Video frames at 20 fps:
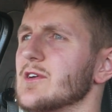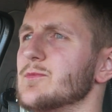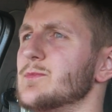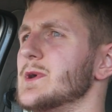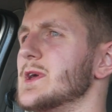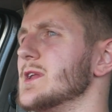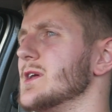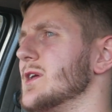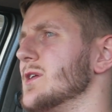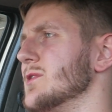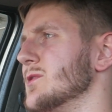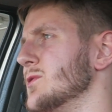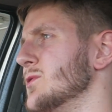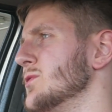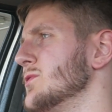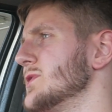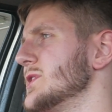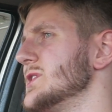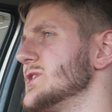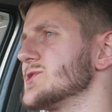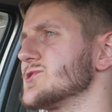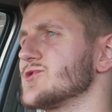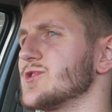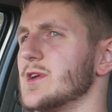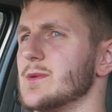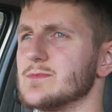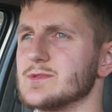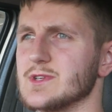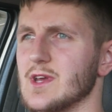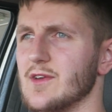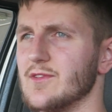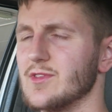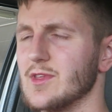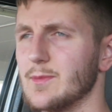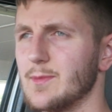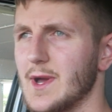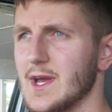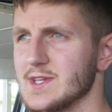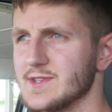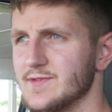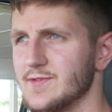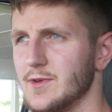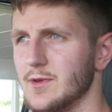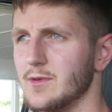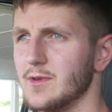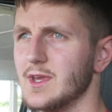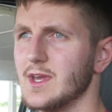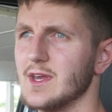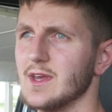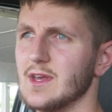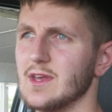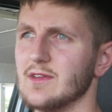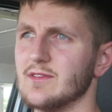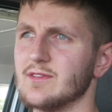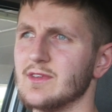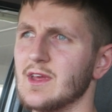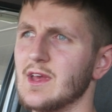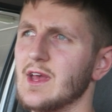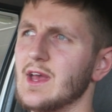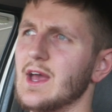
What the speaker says: I've been on all these trips over the past few years